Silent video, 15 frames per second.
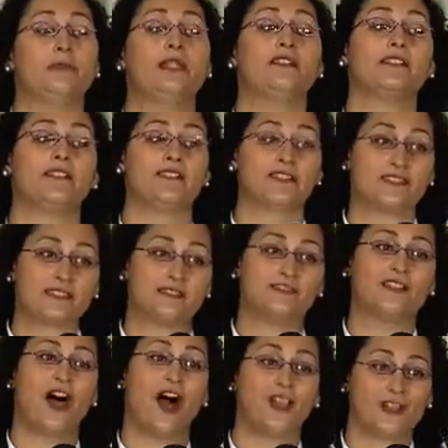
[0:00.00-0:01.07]
billions of
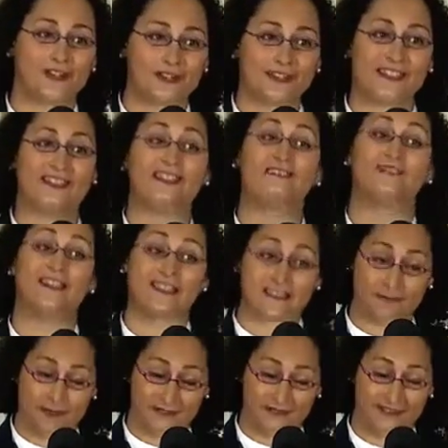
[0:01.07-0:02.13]
dollars in
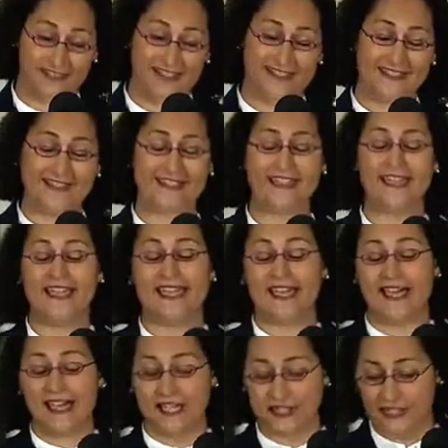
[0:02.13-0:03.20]
investment fees
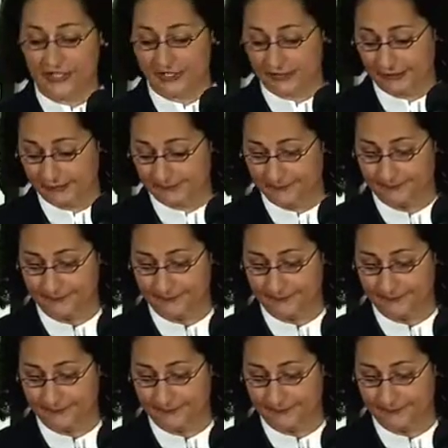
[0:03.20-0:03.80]
a year.